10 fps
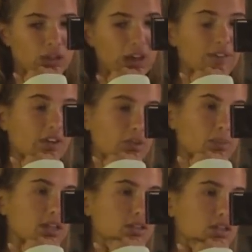I've never
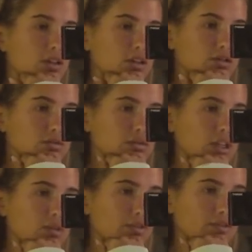been, so
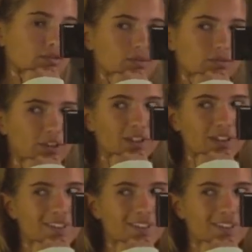that'll be fun.